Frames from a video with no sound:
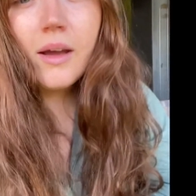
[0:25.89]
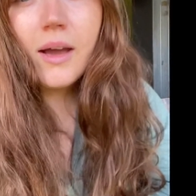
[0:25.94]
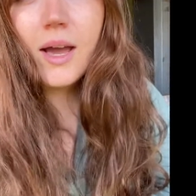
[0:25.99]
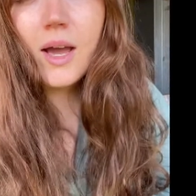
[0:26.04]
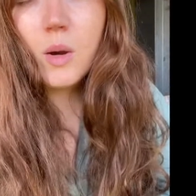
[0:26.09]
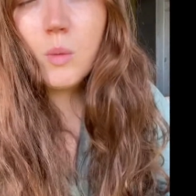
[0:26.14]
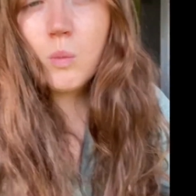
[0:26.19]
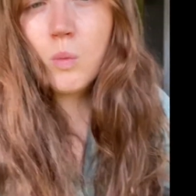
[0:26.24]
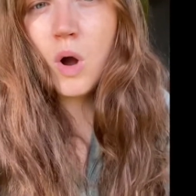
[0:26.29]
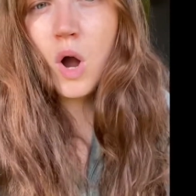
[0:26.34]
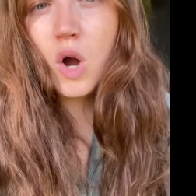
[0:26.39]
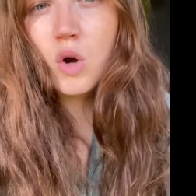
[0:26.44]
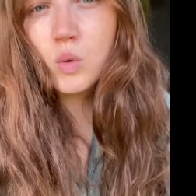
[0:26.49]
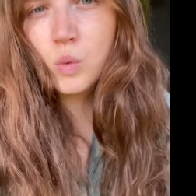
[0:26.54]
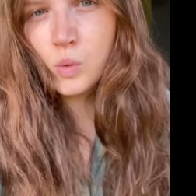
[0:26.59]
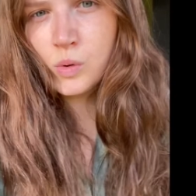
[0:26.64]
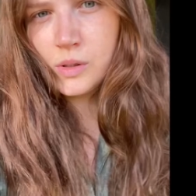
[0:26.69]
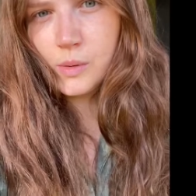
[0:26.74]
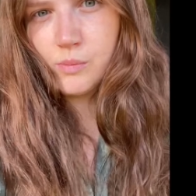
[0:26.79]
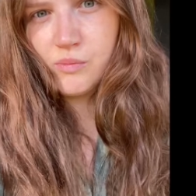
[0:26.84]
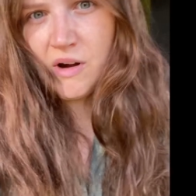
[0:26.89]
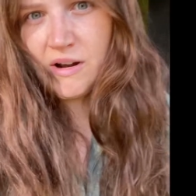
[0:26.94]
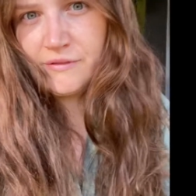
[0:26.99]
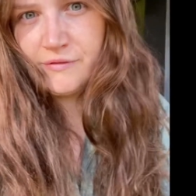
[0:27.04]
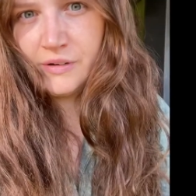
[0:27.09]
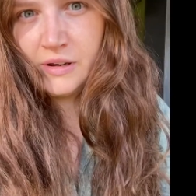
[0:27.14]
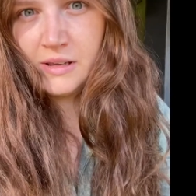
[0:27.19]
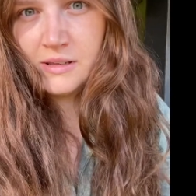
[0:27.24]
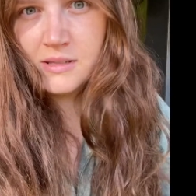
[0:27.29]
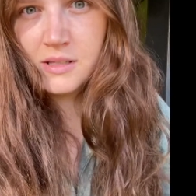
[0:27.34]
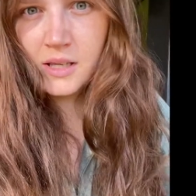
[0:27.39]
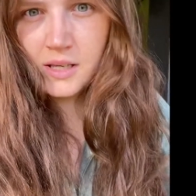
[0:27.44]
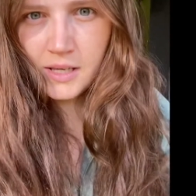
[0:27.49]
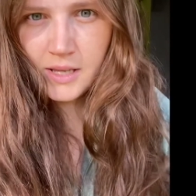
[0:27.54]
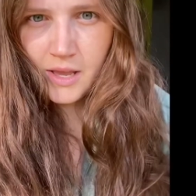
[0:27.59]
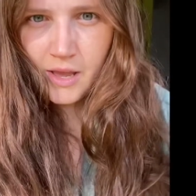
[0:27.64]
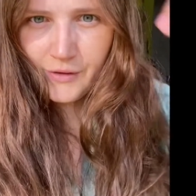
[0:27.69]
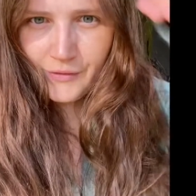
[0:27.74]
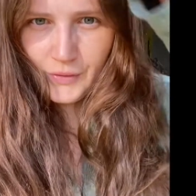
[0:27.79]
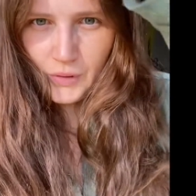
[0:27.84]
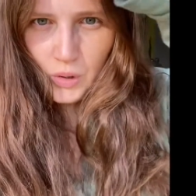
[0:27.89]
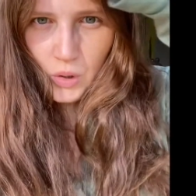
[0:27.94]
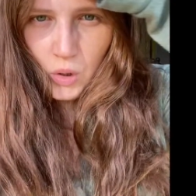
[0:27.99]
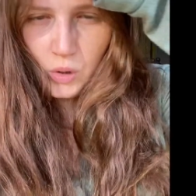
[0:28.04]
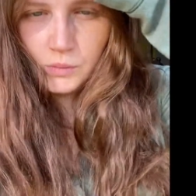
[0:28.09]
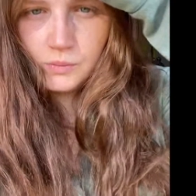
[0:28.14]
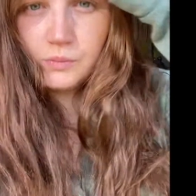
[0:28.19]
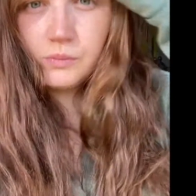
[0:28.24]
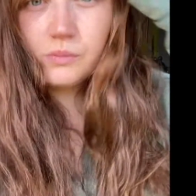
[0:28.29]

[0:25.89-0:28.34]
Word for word: and um, while going to Bradford for